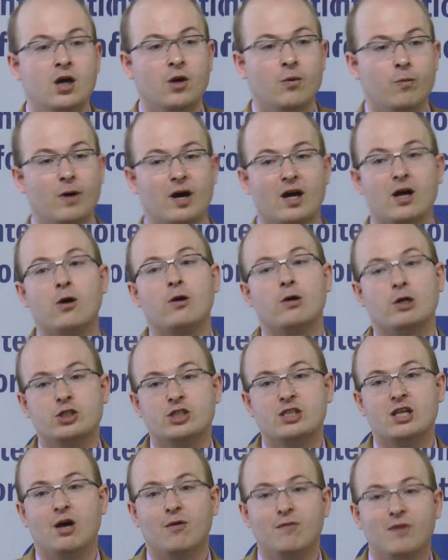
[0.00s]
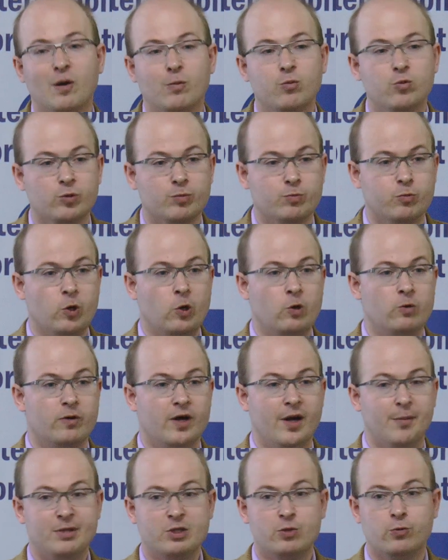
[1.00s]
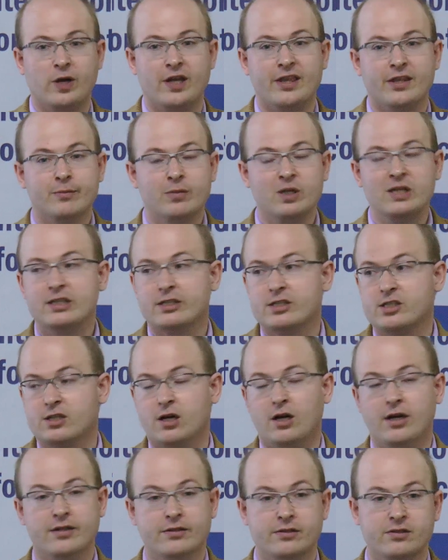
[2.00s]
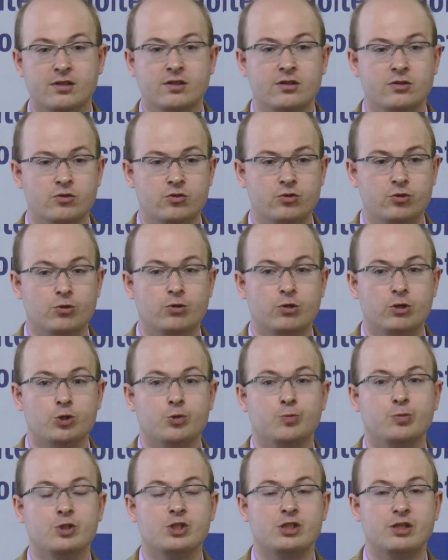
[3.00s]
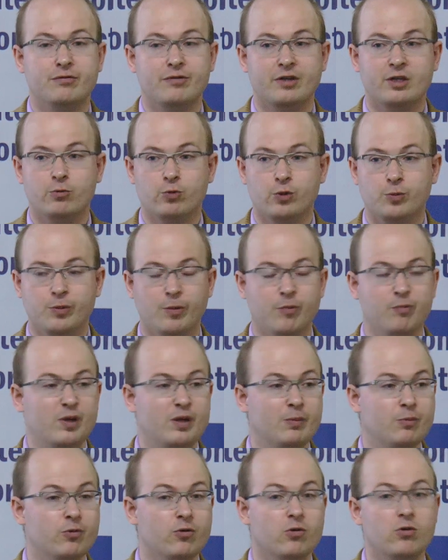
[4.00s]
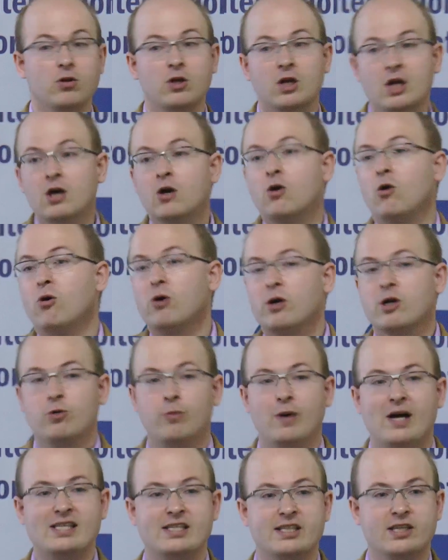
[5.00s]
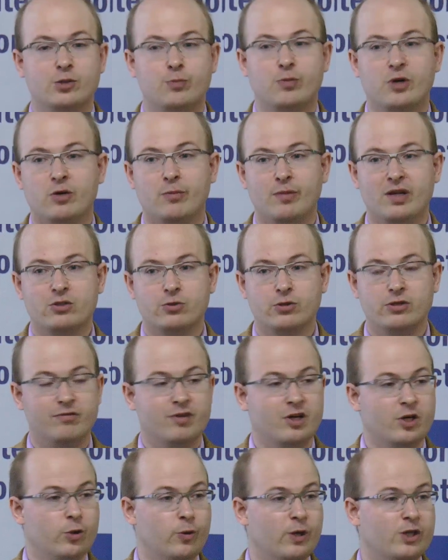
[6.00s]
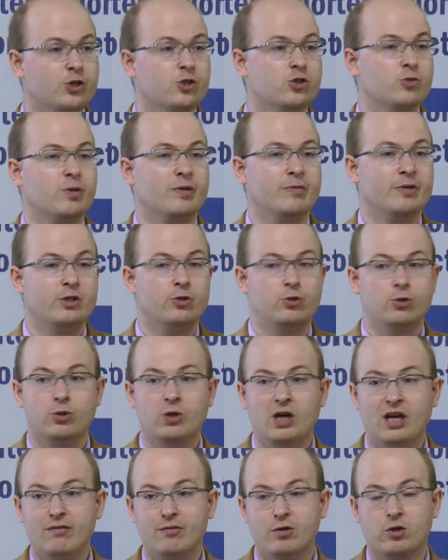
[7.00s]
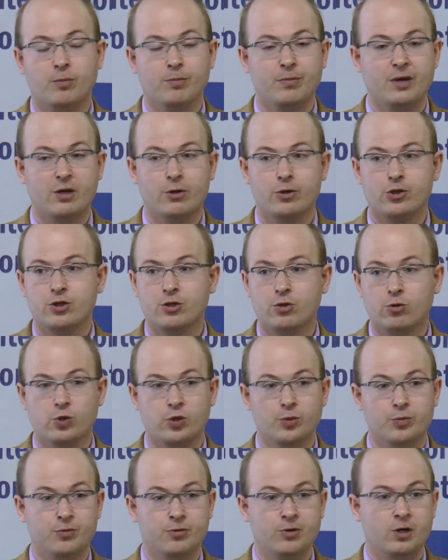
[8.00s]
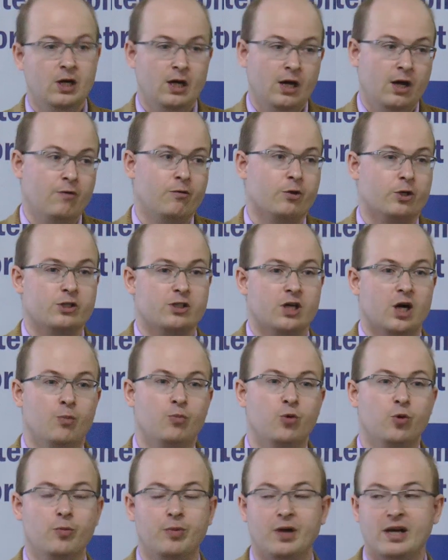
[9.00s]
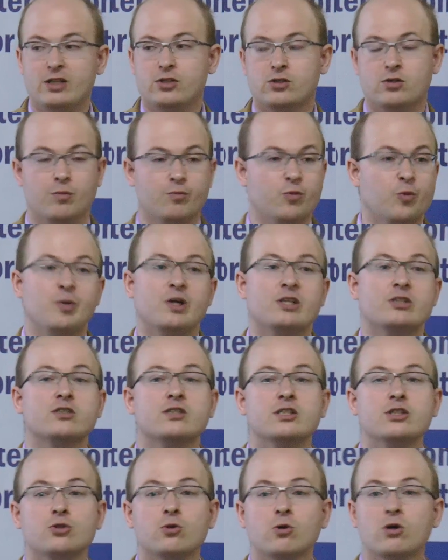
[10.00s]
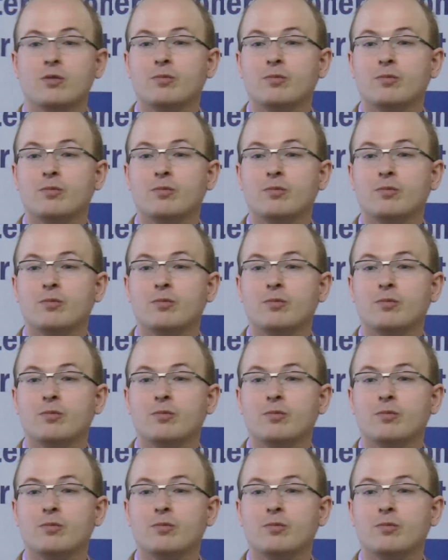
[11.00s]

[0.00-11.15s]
where a self-help group program is randomly assigned to a specific group of people, or quasi-experimental evaluations where we do have a comparison group, for example, based on propensity score